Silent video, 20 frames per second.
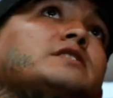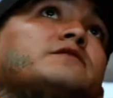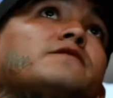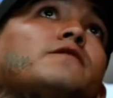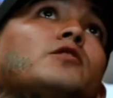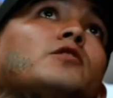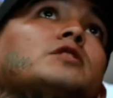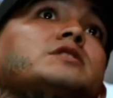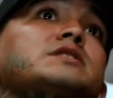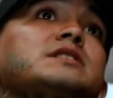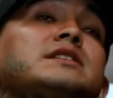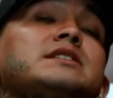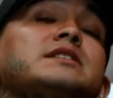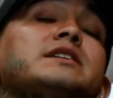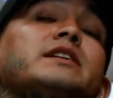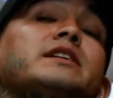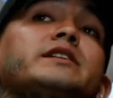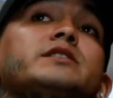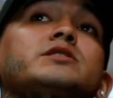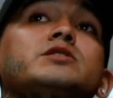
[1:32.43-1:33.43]
as far as
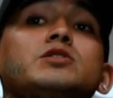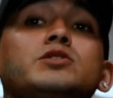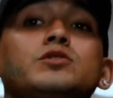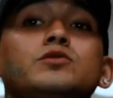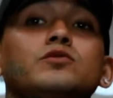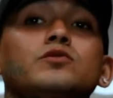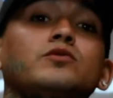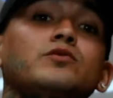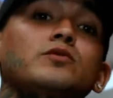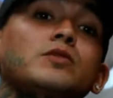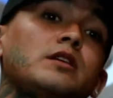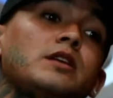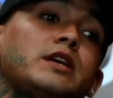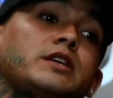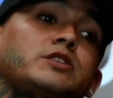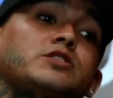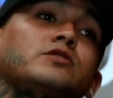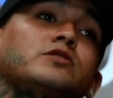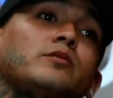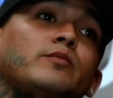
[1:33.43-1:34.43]
detailing to
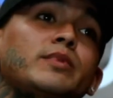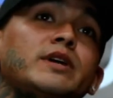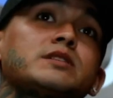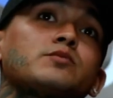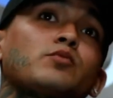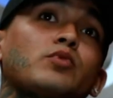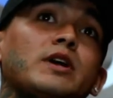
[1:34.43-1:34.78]
get you the best